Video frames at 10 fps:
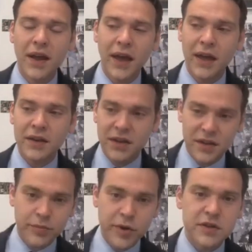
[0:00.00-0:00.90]
And
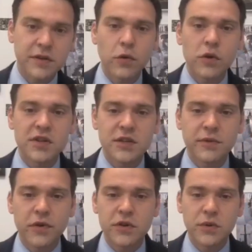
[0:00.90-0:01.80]
the president, of course, has
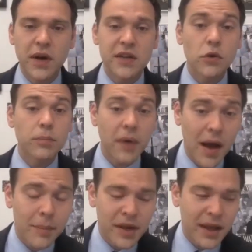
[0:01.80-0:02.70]
referred to as
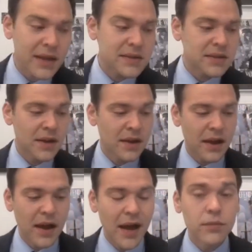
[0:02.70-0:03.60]
Obamagate.
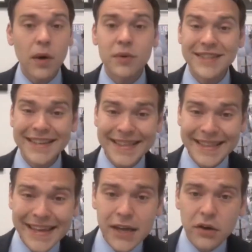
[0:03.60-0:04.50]
What was
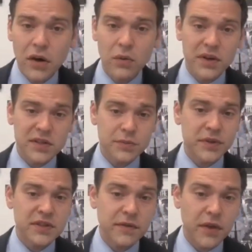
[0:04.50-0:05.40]
illegal, what is
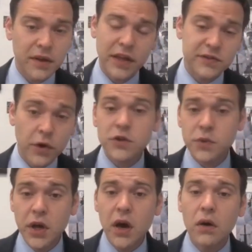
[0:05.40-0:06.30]
specific, as far as we
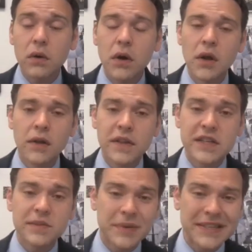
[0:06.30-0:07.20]
know, the
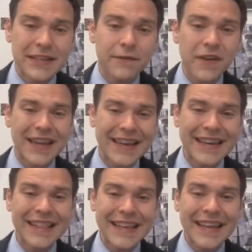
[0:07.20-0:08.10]
specific
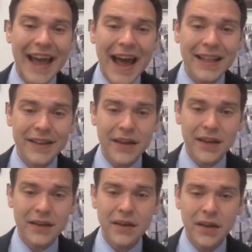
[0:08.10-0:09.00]

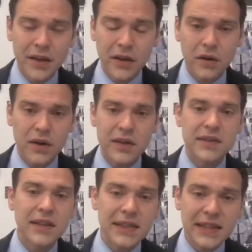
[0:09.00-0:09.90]
illegality here is
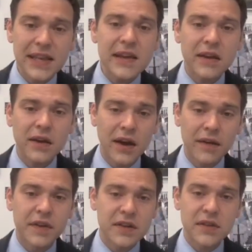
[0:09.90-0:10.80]
the leak
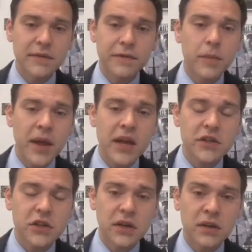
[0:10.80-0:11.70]
of this
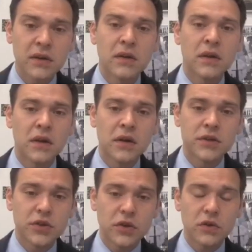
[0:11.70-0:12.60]
information
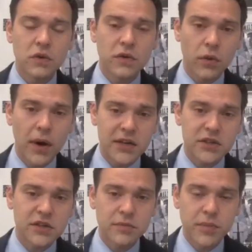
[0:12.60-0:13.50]
to the
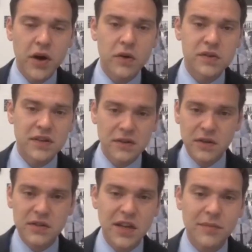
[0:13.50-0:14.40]
Washington Post, and it
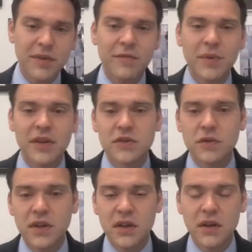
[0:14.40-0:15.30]
looks like it may have been
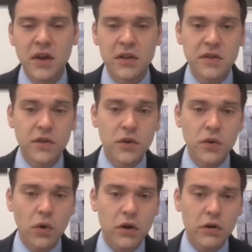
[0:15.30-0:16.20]
to the New
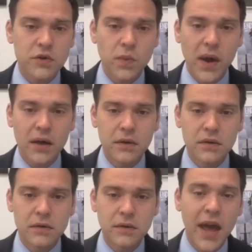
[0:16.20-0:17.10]
Yorker as well.
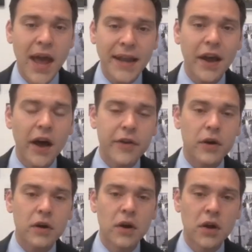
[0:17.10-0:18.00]
Any
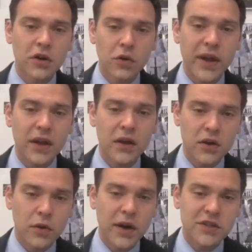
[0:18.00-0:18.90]
other quick
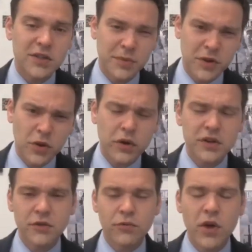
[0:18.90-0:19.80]
questions? But the New Yorker
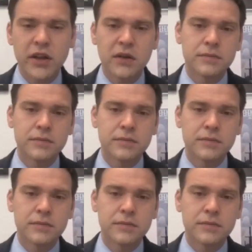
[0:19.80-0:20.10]
didn't run it.